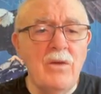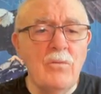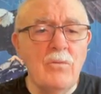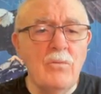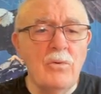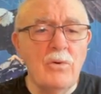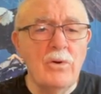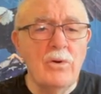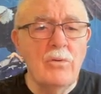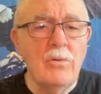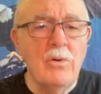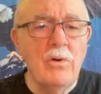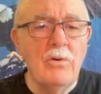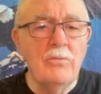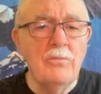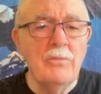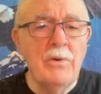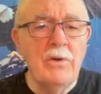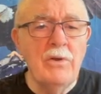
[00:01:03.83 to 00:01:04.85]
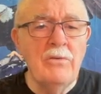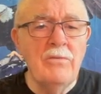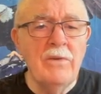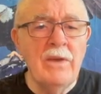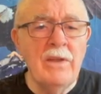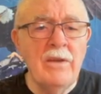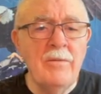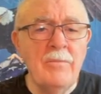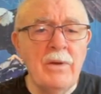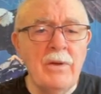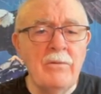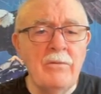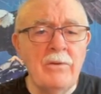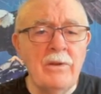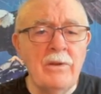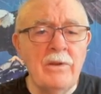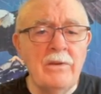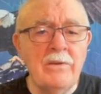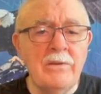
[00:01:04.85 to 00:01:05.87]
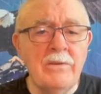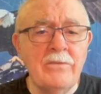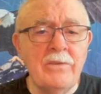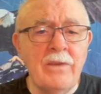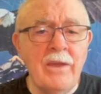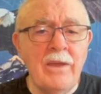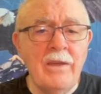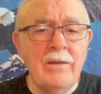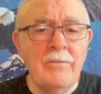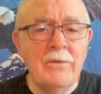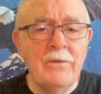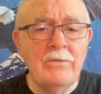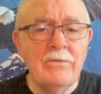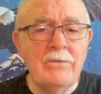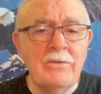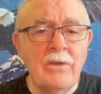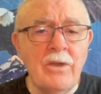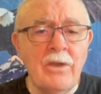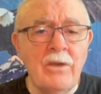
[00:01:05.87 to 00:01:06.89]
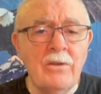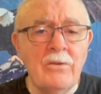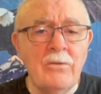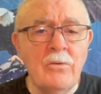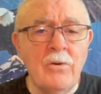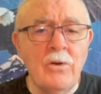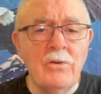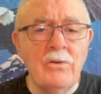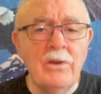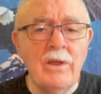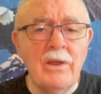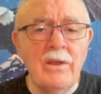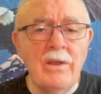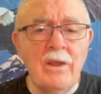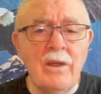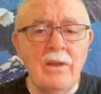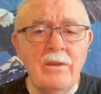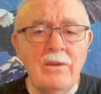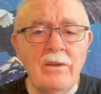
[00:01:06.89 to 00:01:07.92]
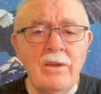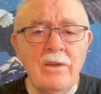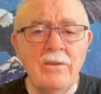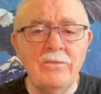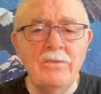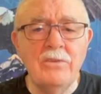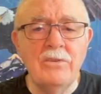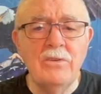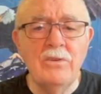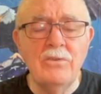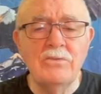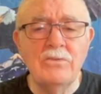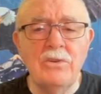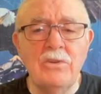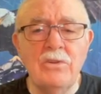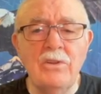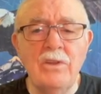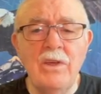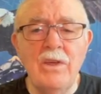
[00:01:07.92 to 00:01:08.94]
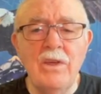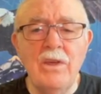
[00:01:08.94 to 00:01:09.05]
were, quote, motivated by religious animus, unquote, and unconstitutional